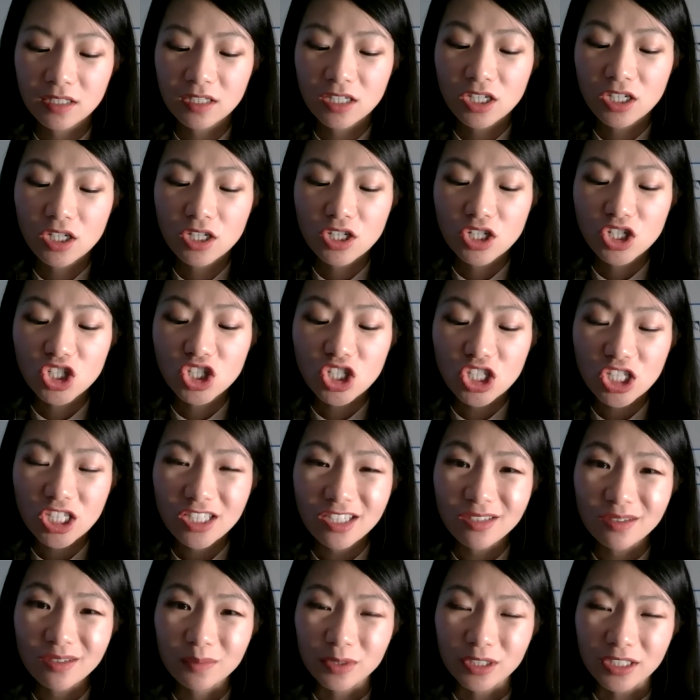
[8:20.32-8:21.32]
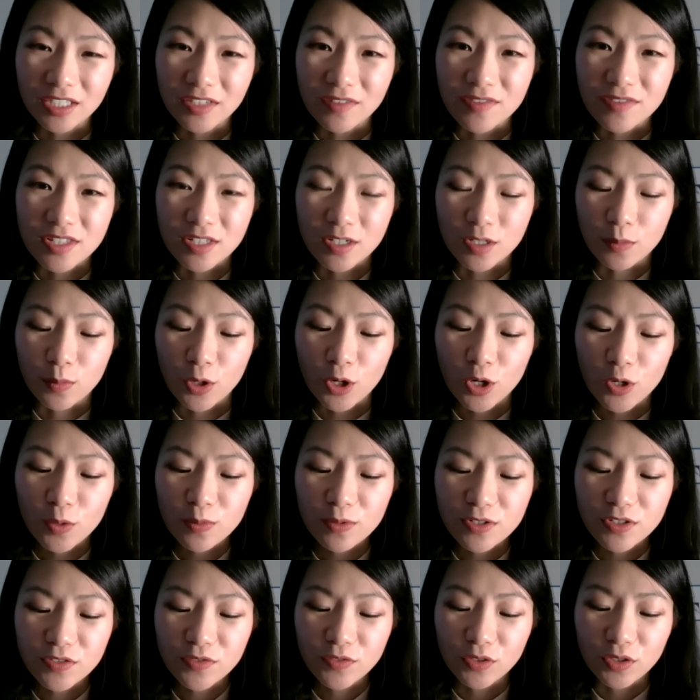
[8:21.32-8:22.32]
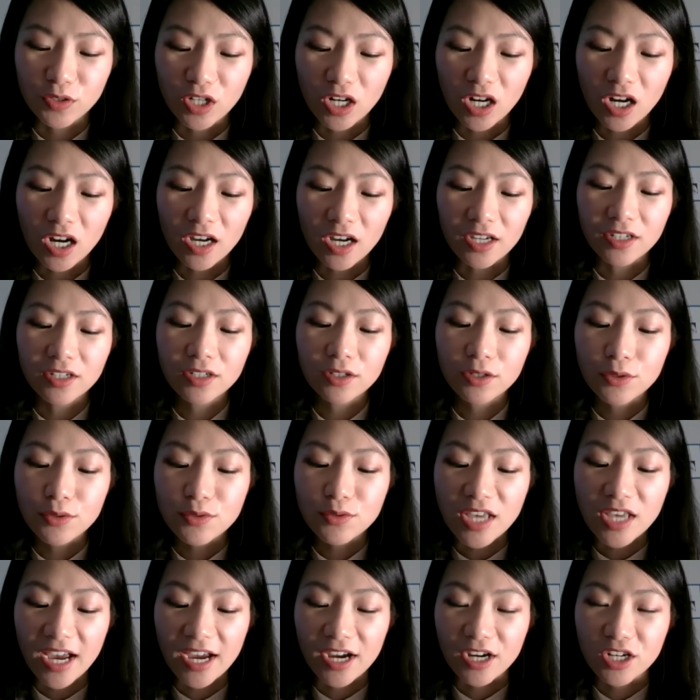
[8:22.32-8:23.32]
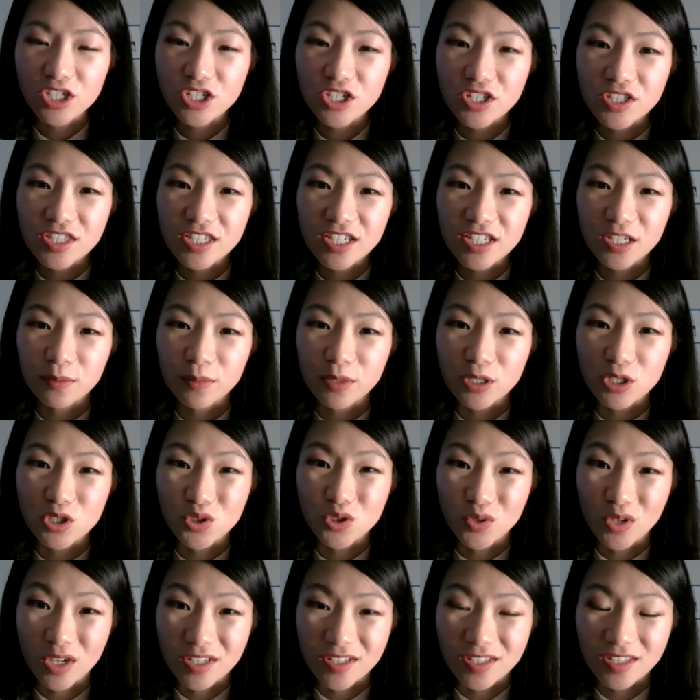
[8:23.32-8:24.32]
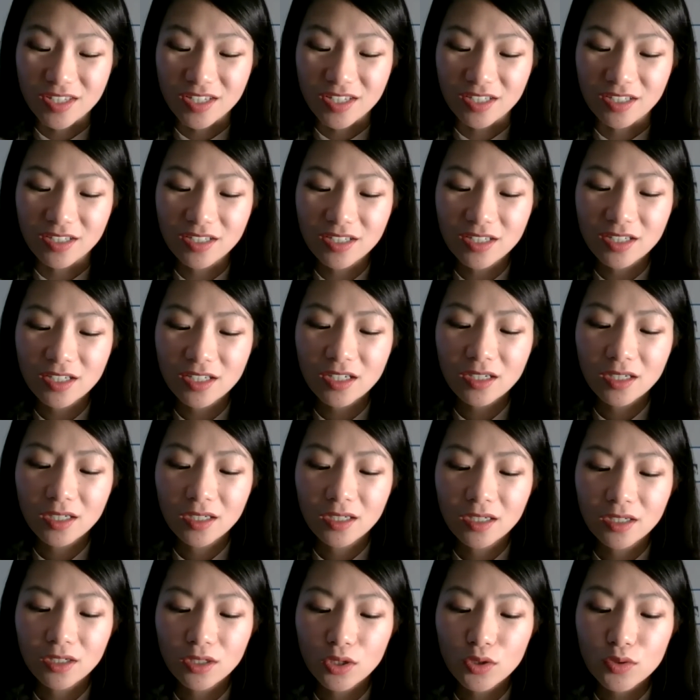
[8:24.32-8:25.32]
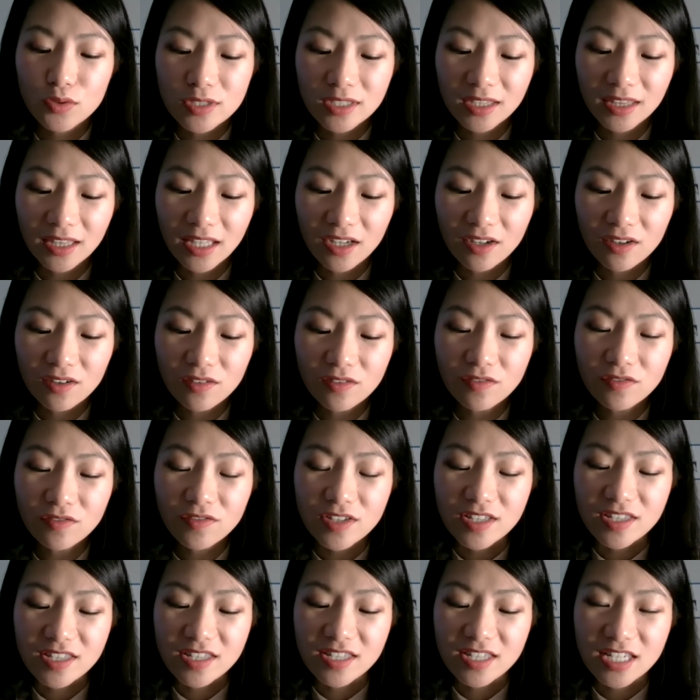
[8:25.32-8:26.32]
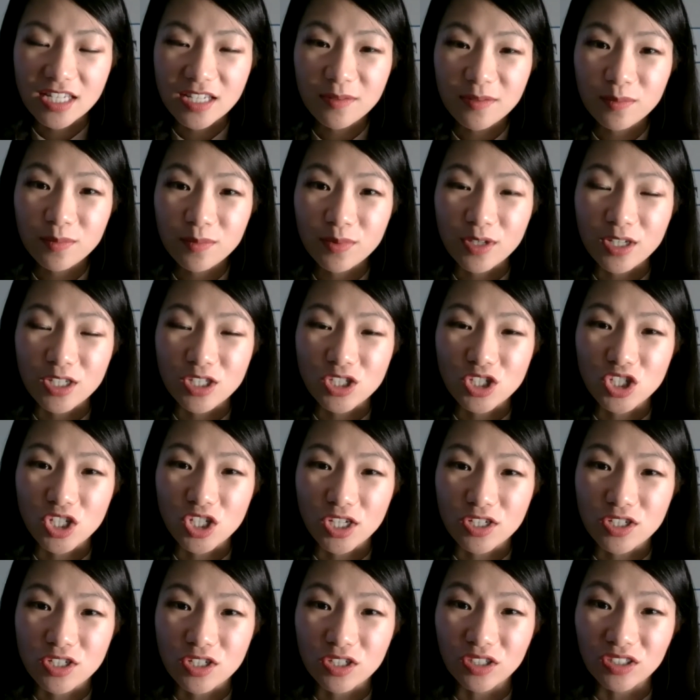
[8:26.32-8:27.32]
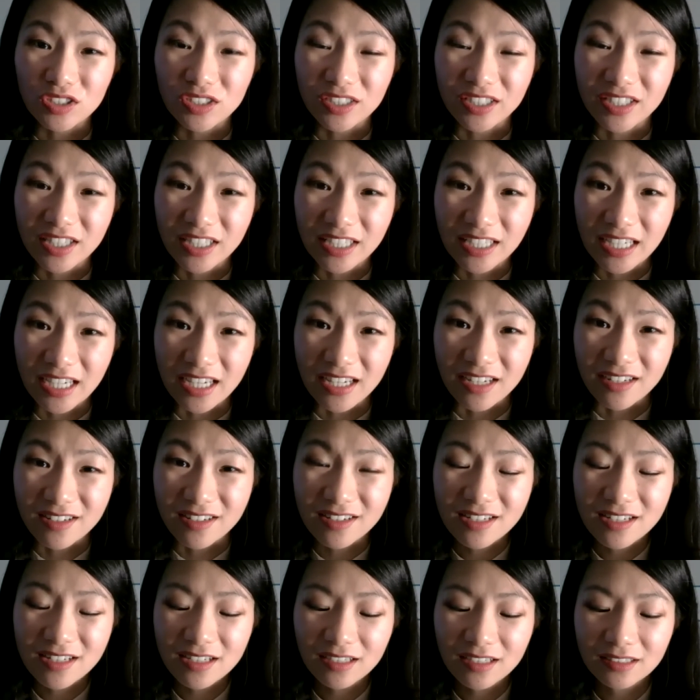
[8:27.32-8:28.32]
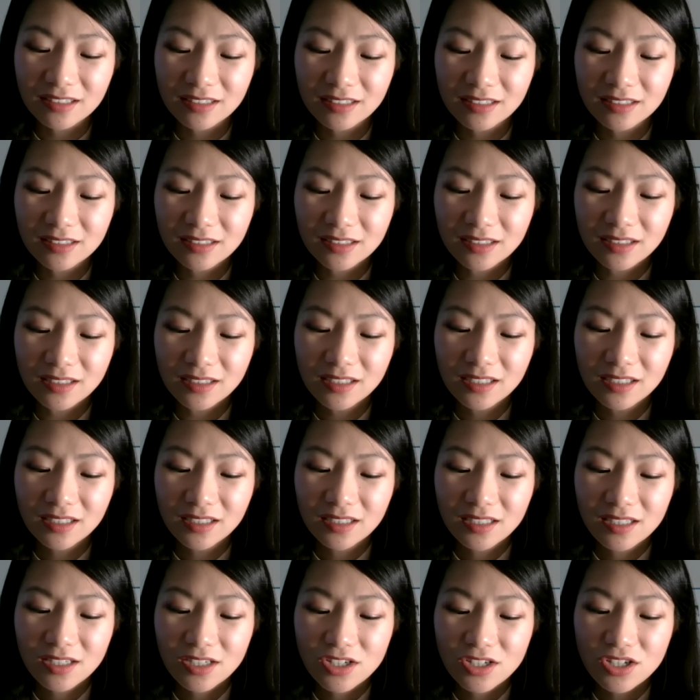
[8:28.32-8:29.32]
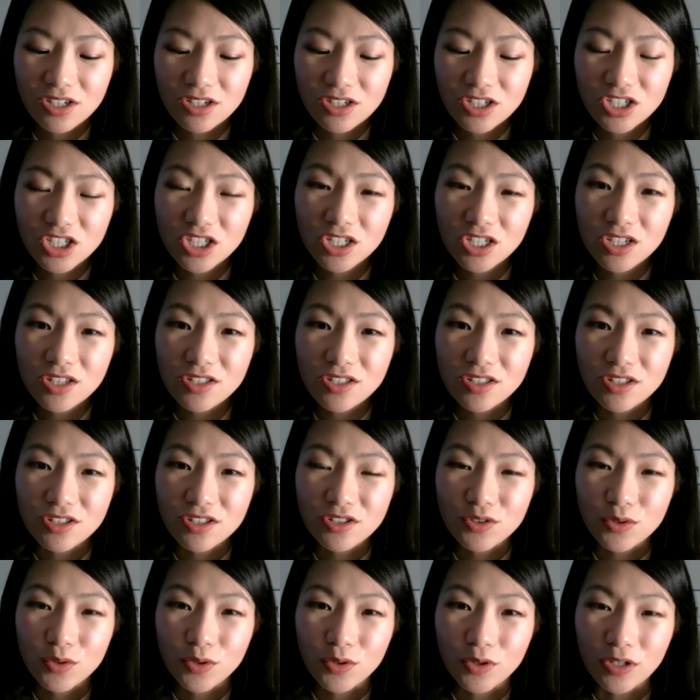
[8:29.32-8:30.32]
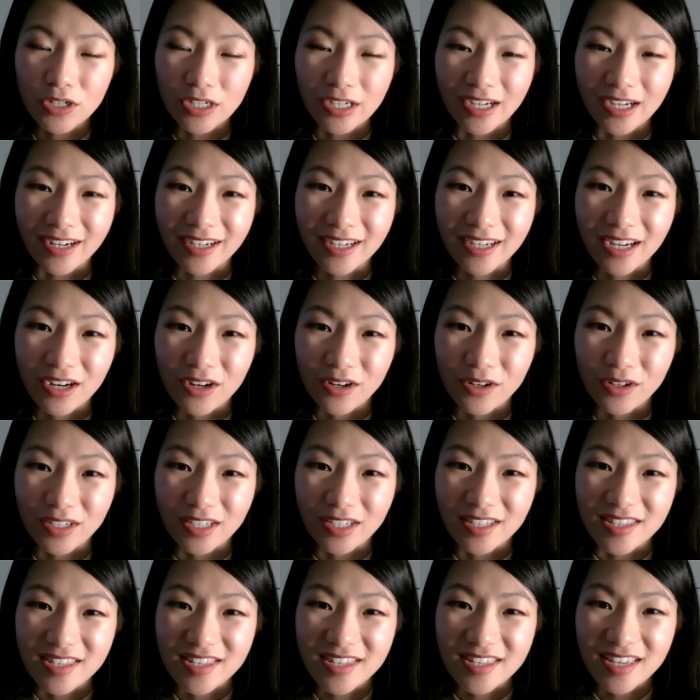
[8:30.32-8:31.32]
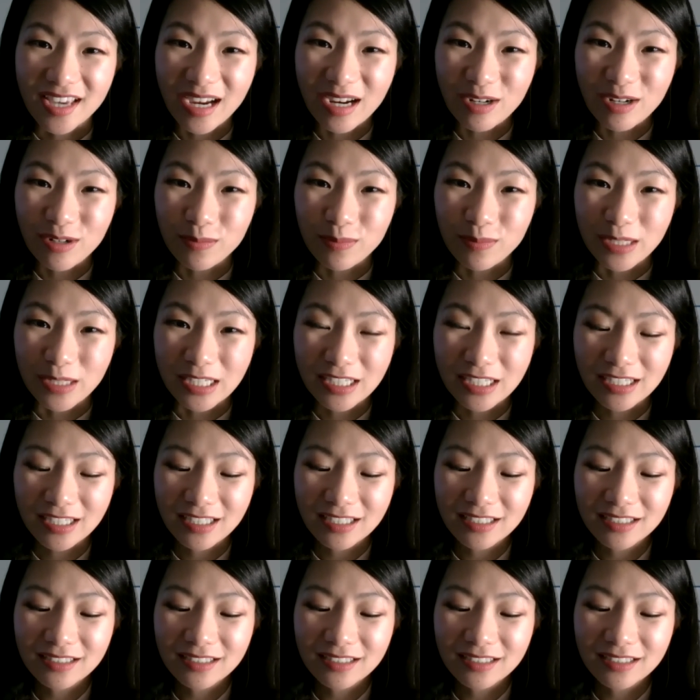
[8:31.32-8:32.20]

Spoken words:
She believes in a purposeful God whose actions can be trusted, whose love is deep and gentle in the end. She is a story I carry inside me.